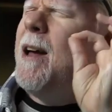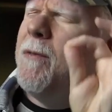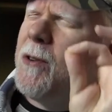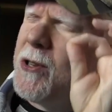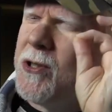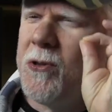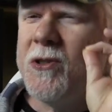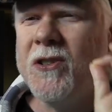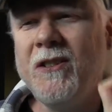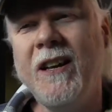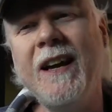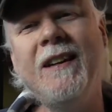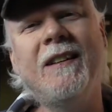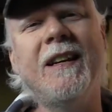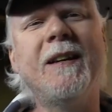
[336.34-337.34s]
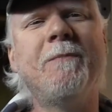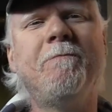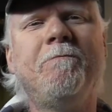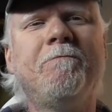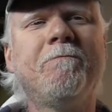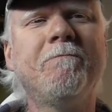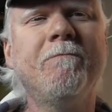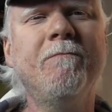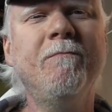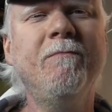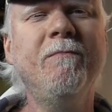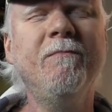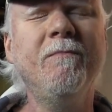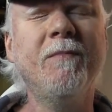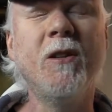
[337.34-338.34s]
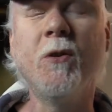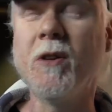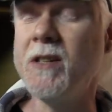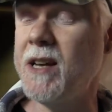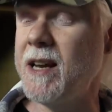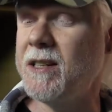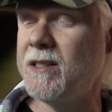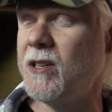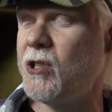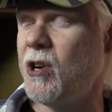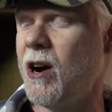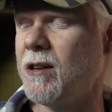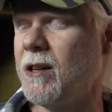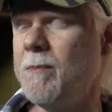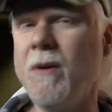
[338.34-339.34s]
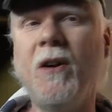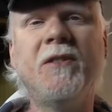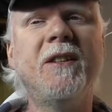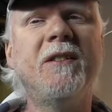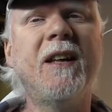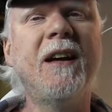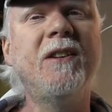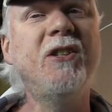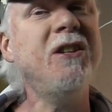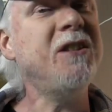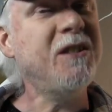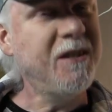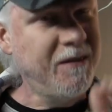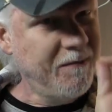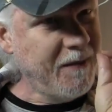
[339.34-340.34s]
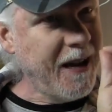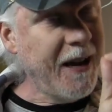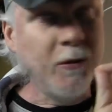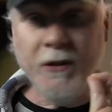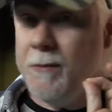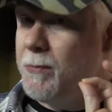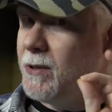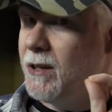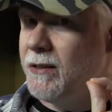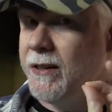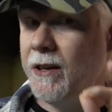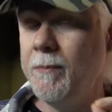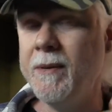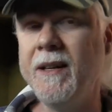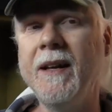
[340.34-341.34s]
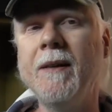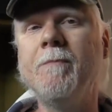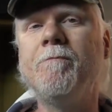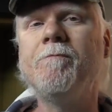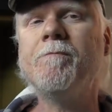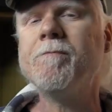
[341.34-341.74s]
ever so slightly, you can taste the chocolate malt in that. Just, I only put a little bit in.